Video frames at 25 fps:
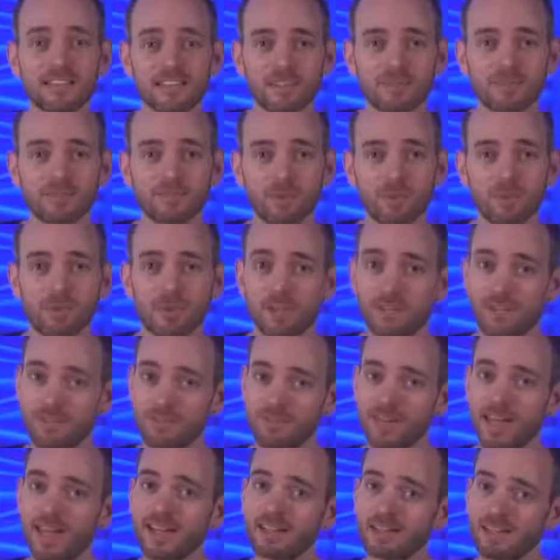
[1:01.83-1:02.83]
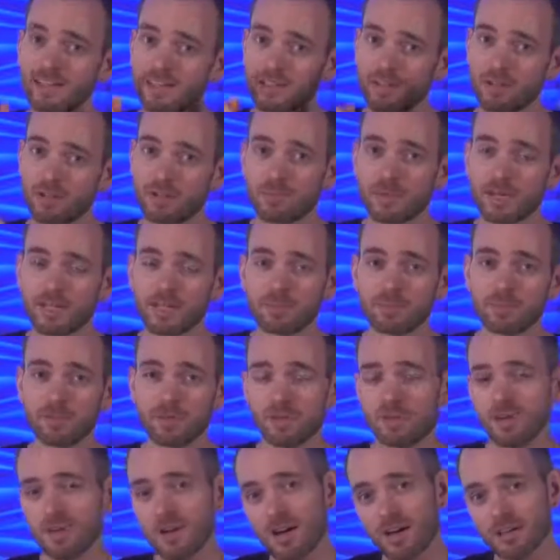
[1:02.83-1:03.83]
Destin, Florida. In fact, let's go to my
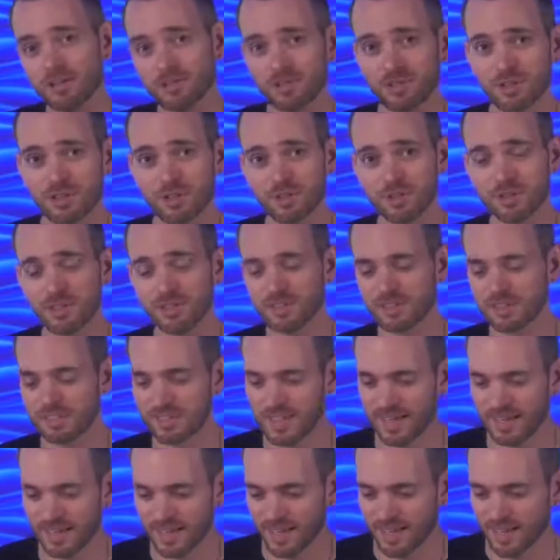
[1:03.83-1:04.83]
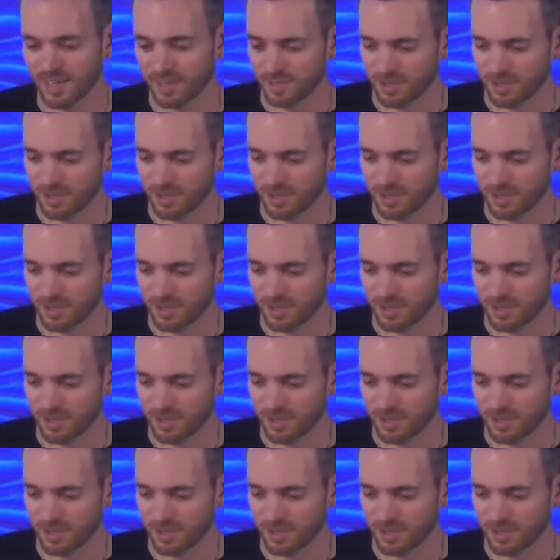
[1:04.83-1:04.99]
computer. I'll show you what it looks like.